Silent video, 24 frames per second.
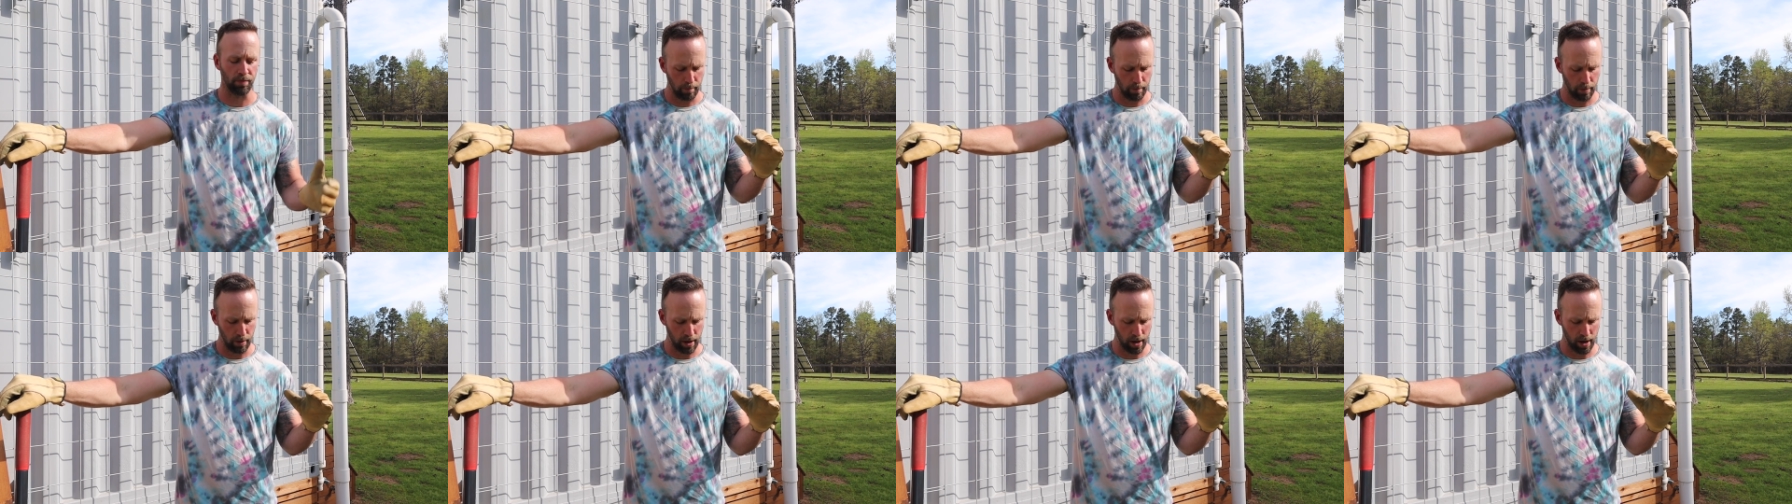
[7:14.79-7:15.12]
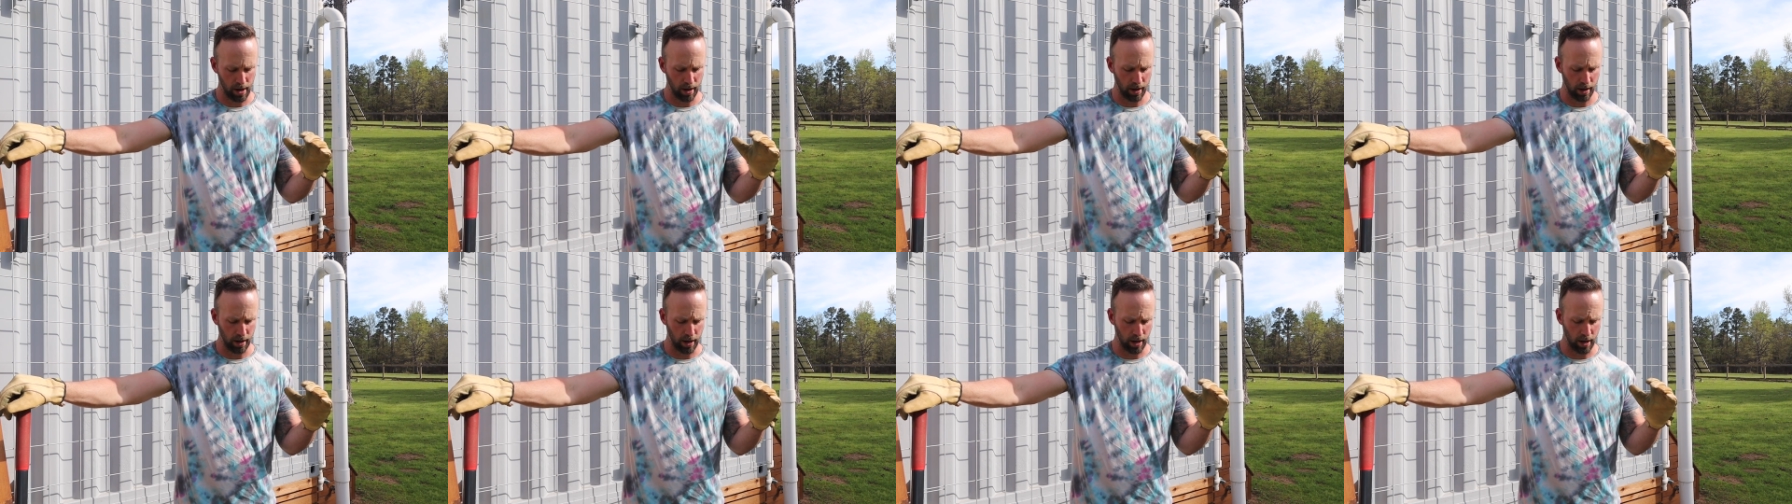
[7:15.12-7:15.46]

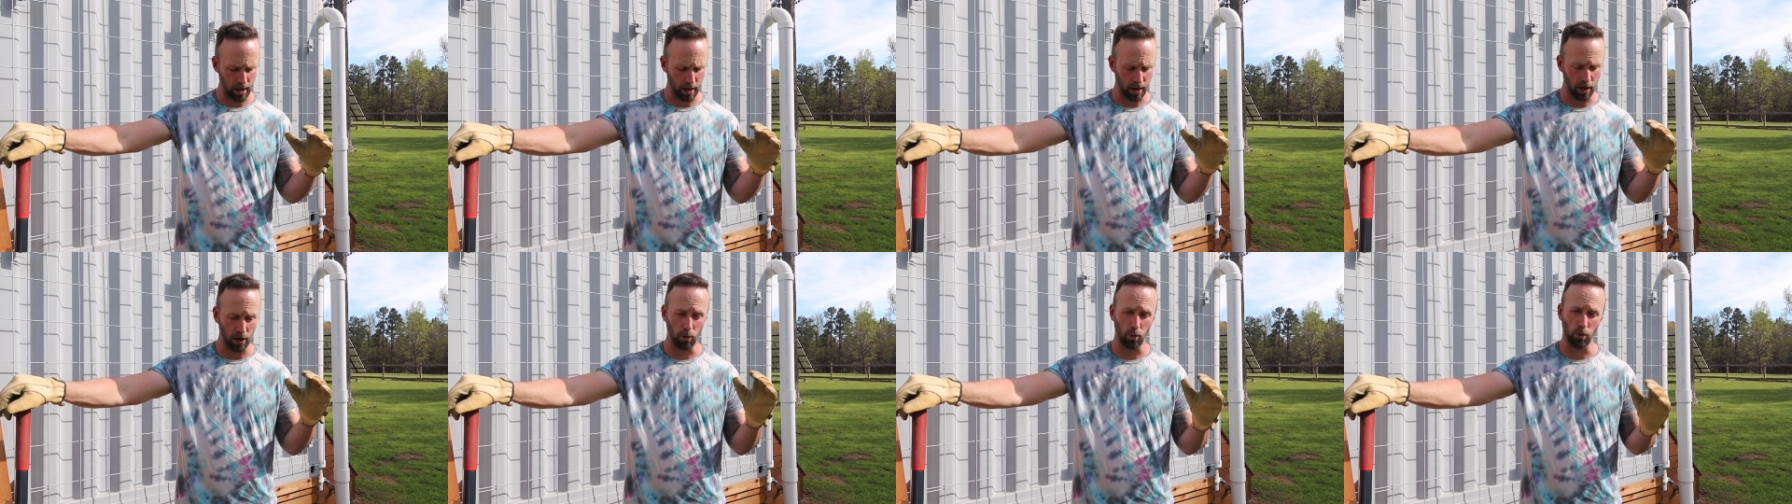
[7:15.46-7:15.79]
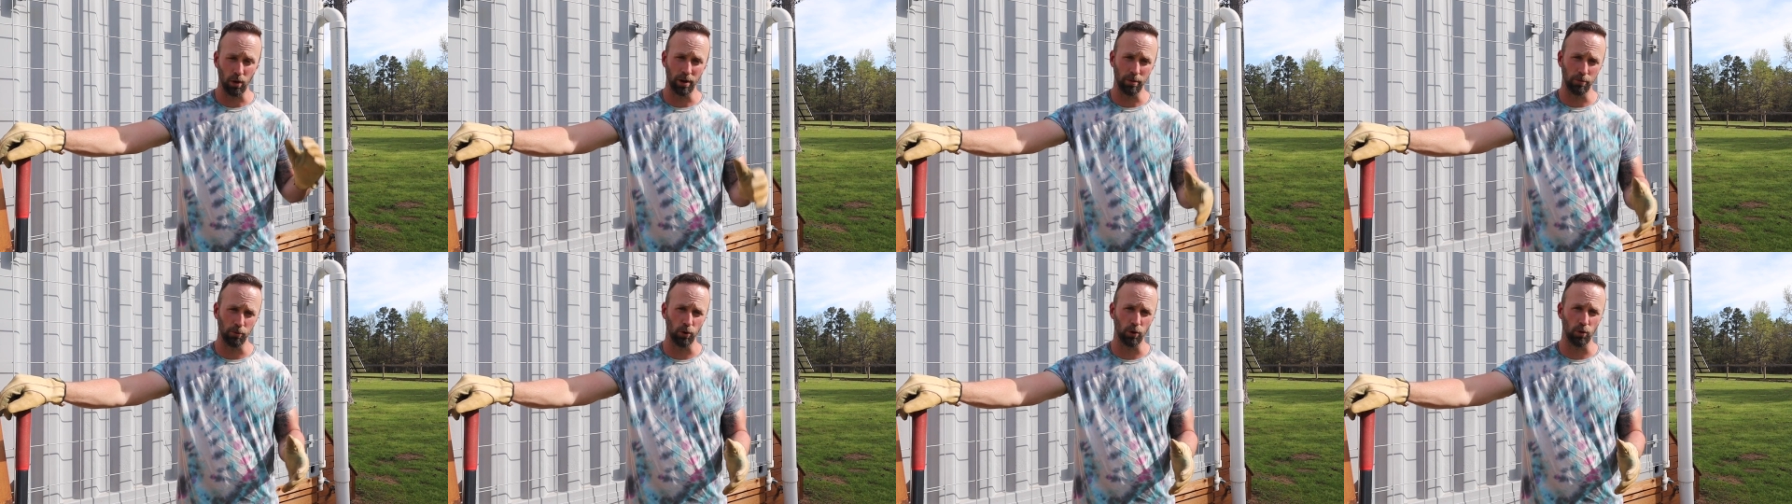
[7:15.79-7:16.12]
But uh,
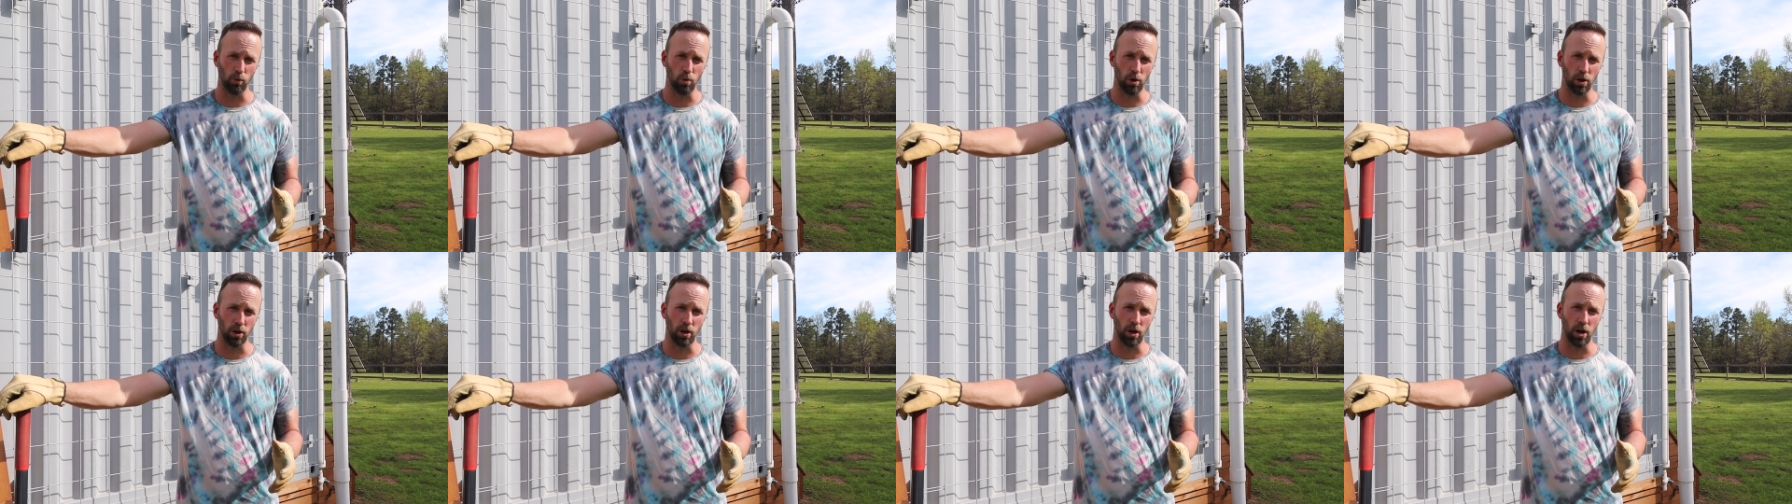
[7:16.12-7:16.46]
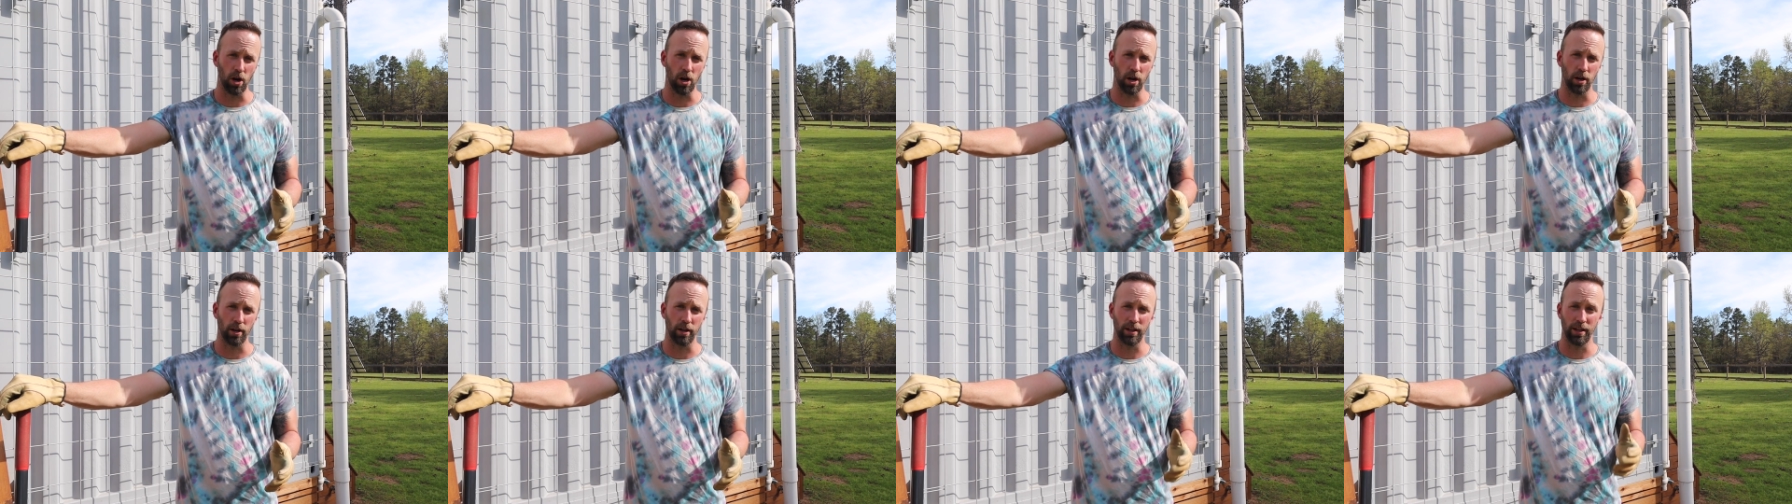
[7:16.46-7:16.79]
what I'm gonna work
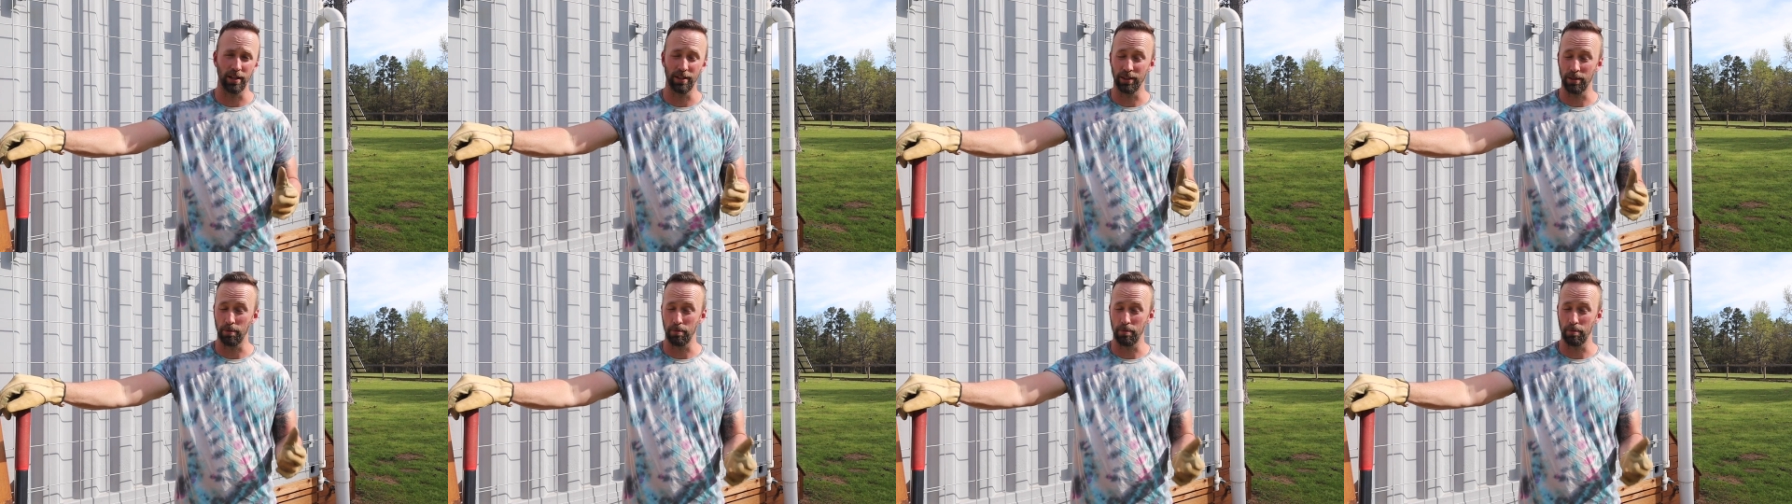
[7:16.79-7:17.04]
on in